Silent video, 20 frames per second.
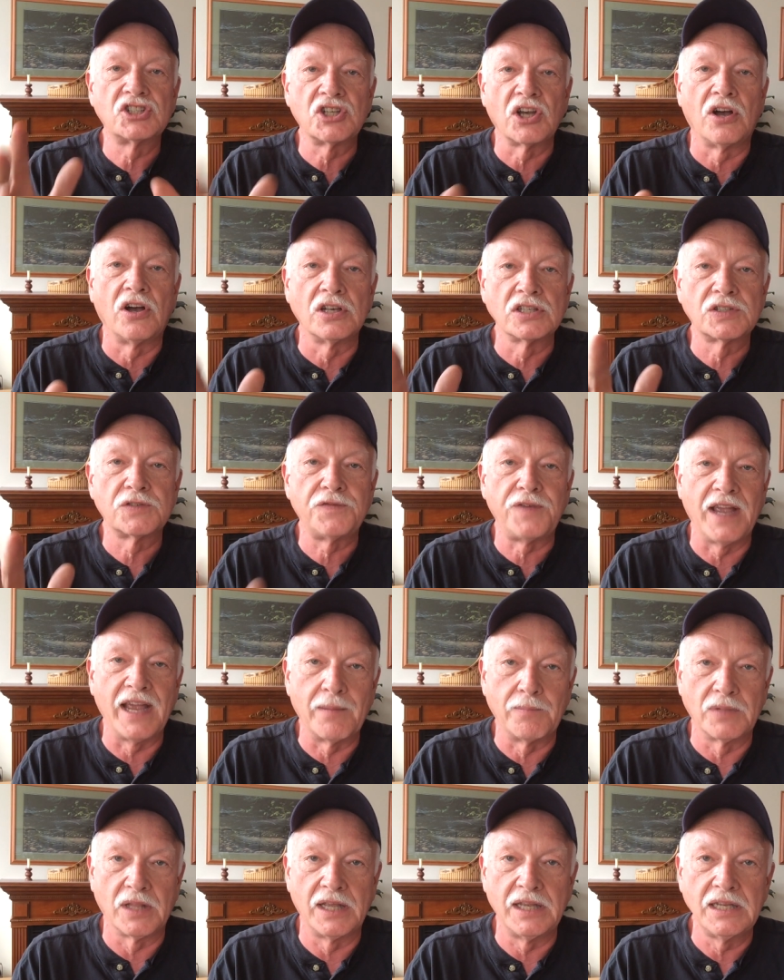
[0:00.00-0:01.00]
Saul's
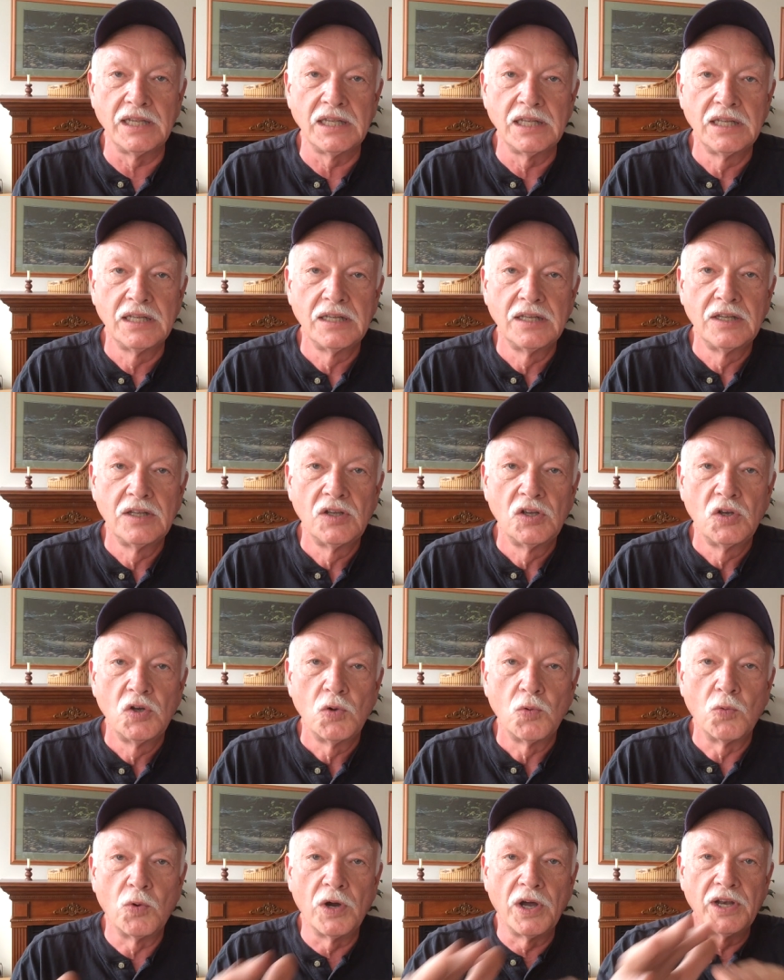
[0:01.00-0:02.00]
family
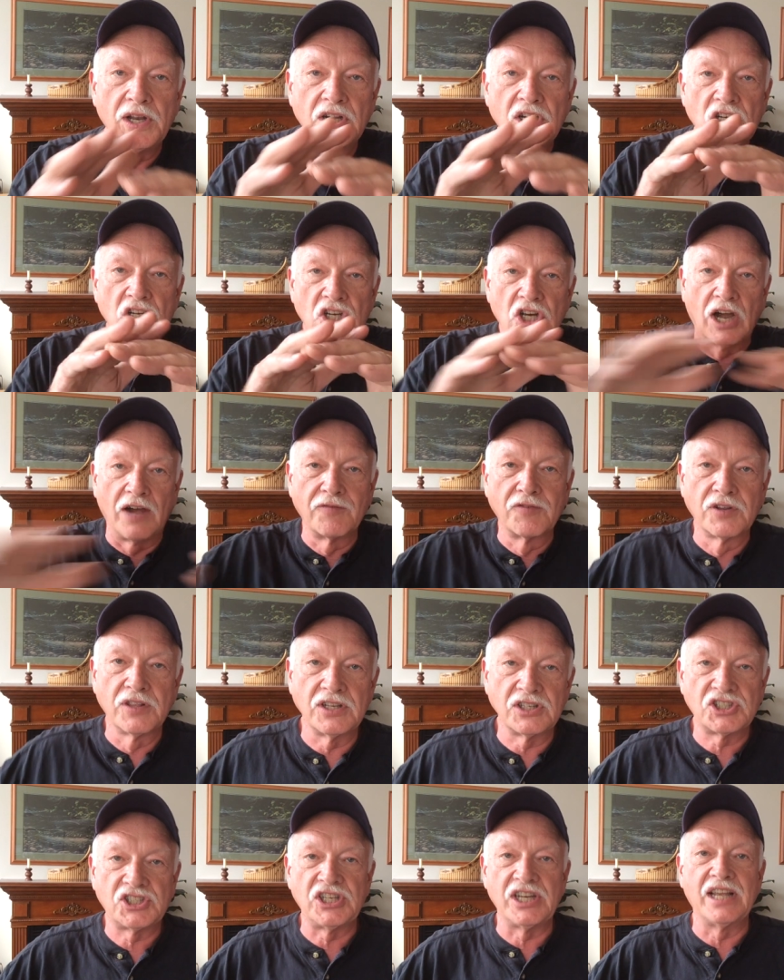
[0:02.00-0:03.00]
would cover
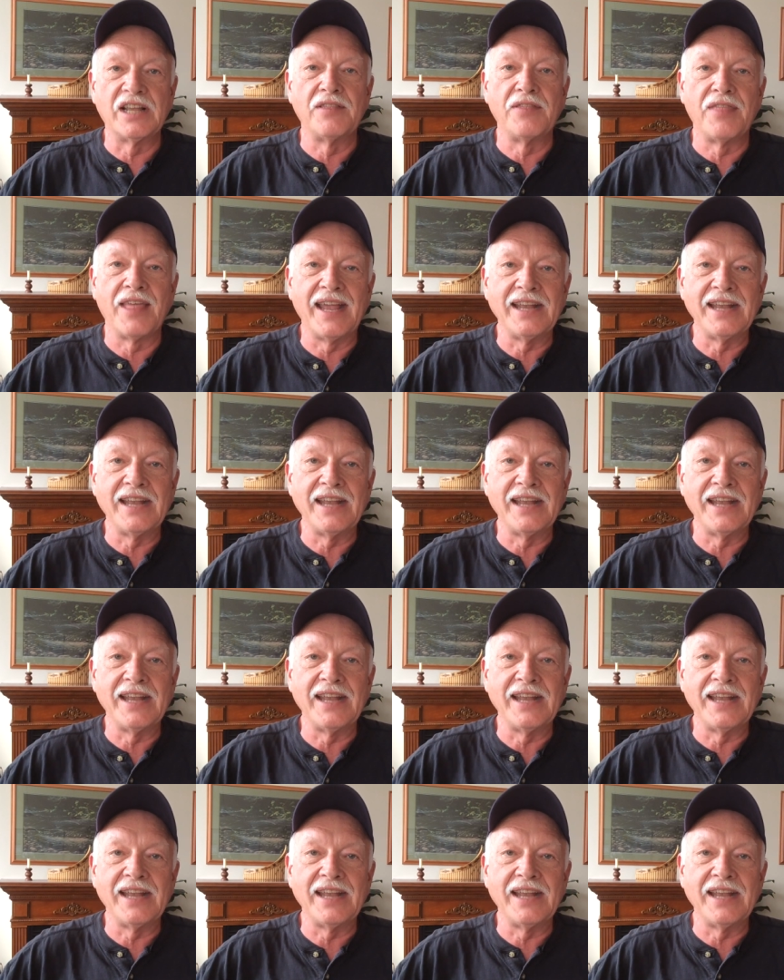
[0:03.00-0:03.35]
the sin.